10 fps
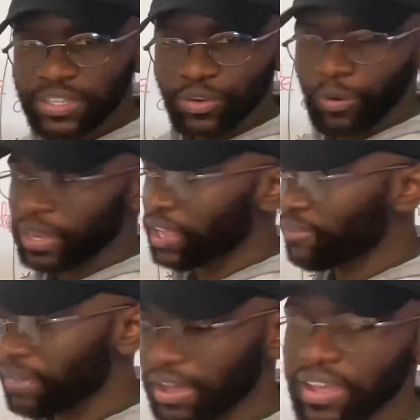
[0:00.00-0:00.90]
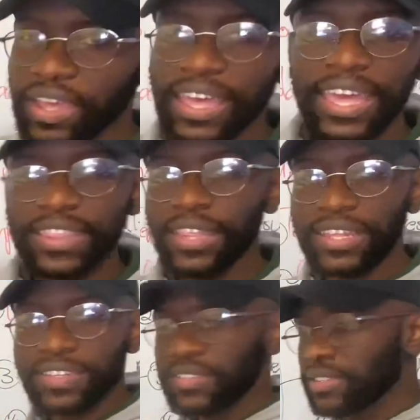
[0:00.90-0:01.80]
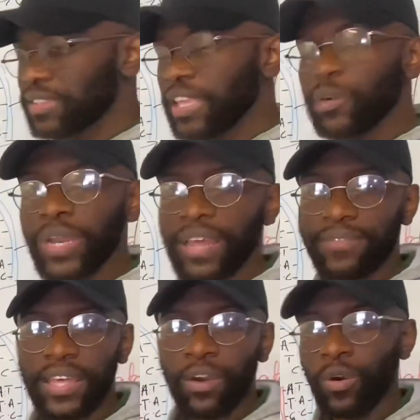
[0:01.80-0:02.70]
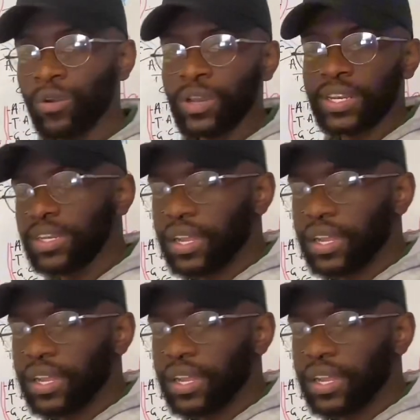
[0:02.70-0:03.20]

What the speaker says: or whatever, and then they will have their own